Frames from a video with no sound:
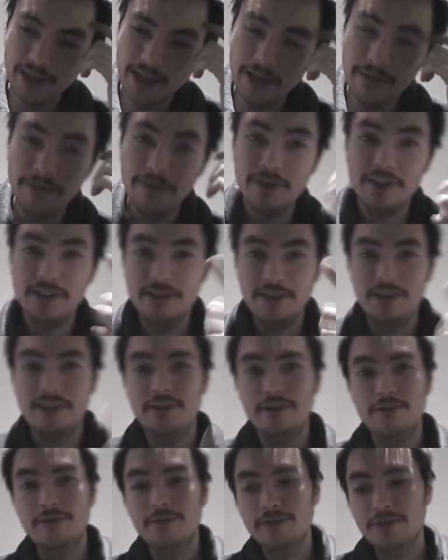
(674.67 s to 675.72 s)
if you consider
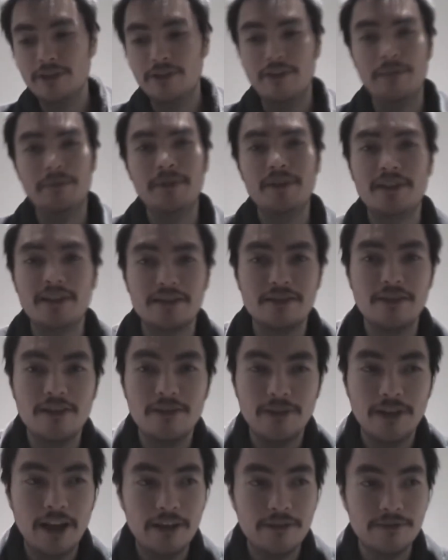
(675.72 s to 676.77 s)
who Southampton has
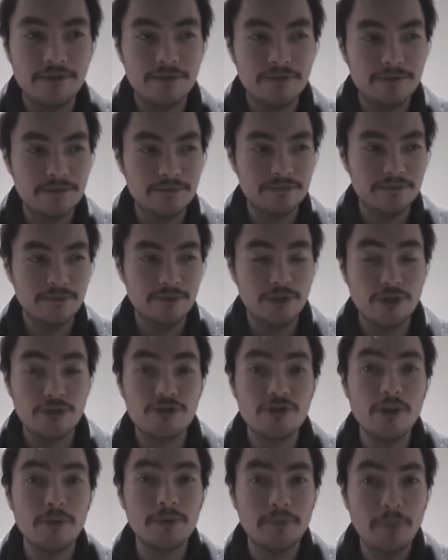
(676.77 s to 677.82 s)
lost, have, you know,
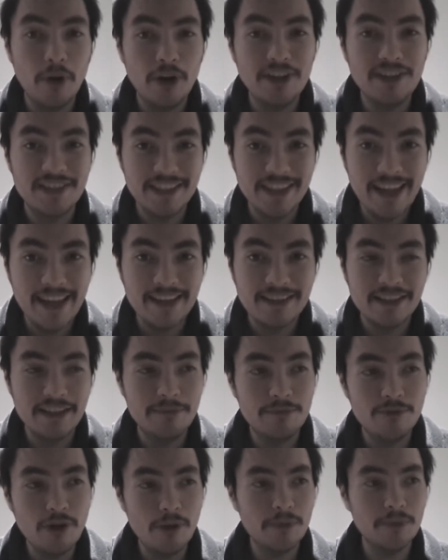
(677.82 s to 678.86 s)
dropped points against.
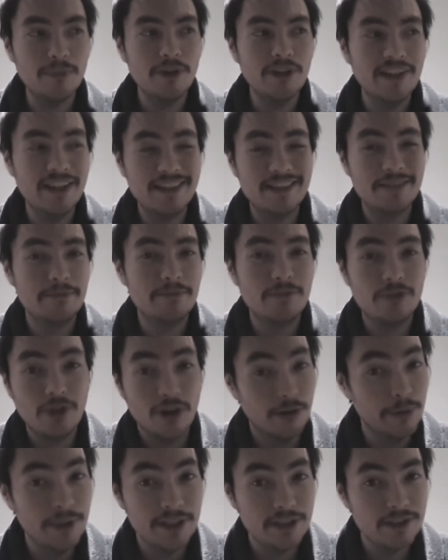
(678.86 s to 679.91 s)
They've dropped points against
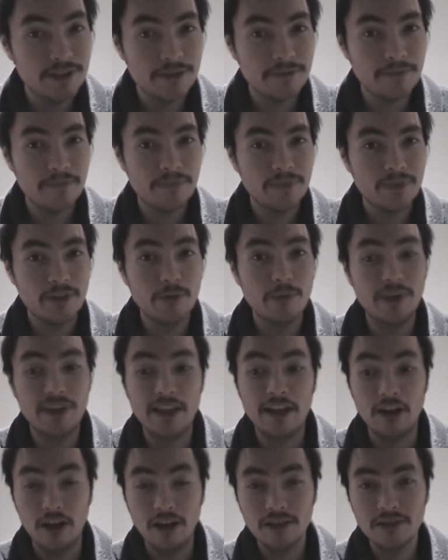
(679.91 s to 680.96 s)
Norwich, where
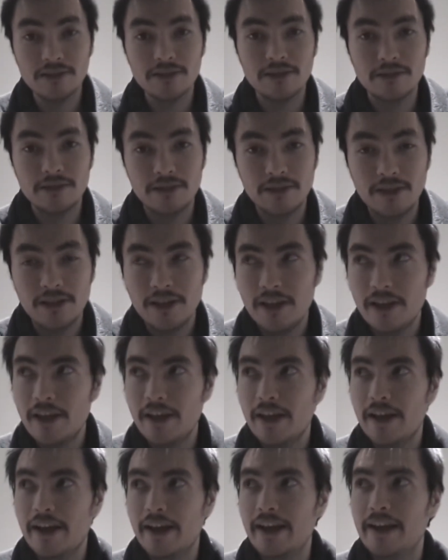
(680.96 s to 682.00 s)
they lost.
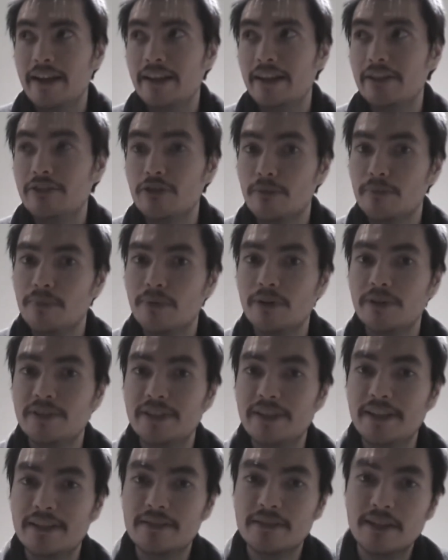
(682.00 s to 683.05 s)
And they dropped points
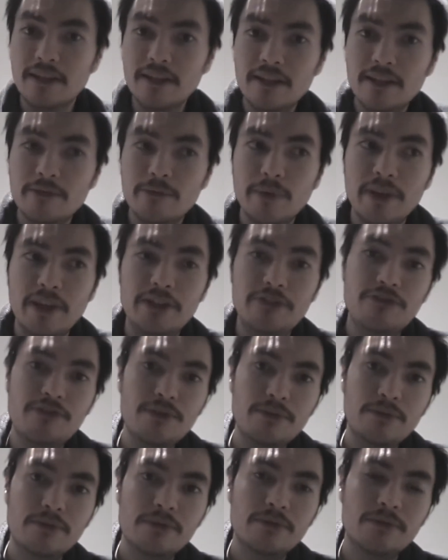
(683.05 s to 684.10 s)
against Sunderland, where they
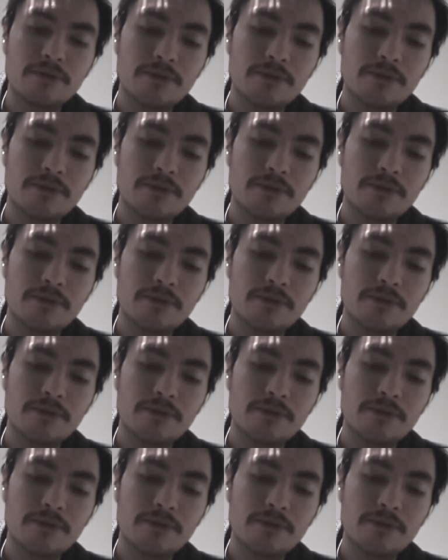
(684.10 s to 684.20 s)
drew.